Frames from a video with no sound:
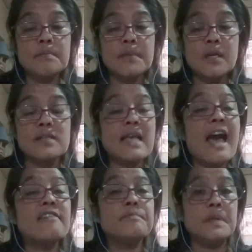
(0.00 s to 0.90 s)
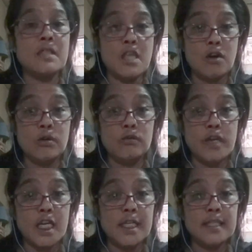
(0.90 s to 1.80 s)
Because I've been there
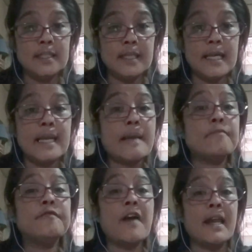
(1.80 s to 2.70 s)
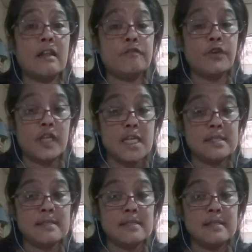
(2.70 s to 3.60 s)
already and I'm fighting for
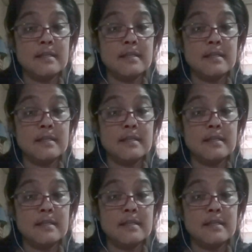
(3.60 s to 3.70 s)
this.